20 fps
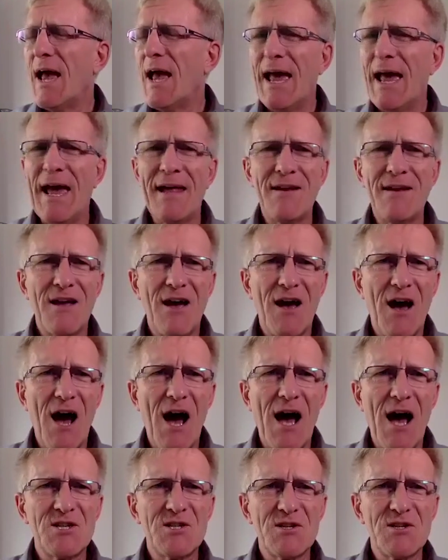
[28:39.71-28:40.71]
And
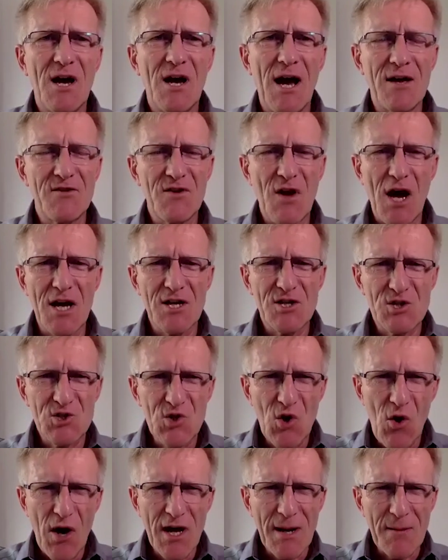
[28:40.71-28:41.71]
I
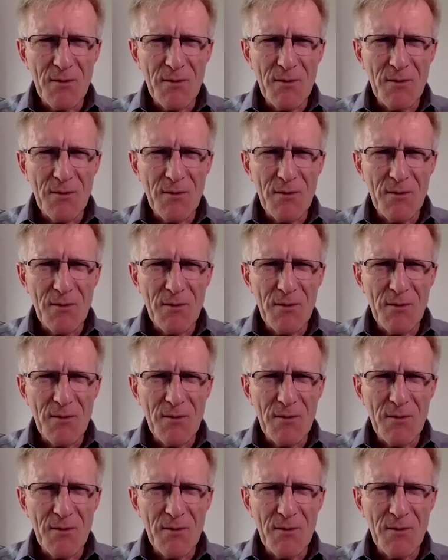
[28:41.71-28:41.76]
saw it.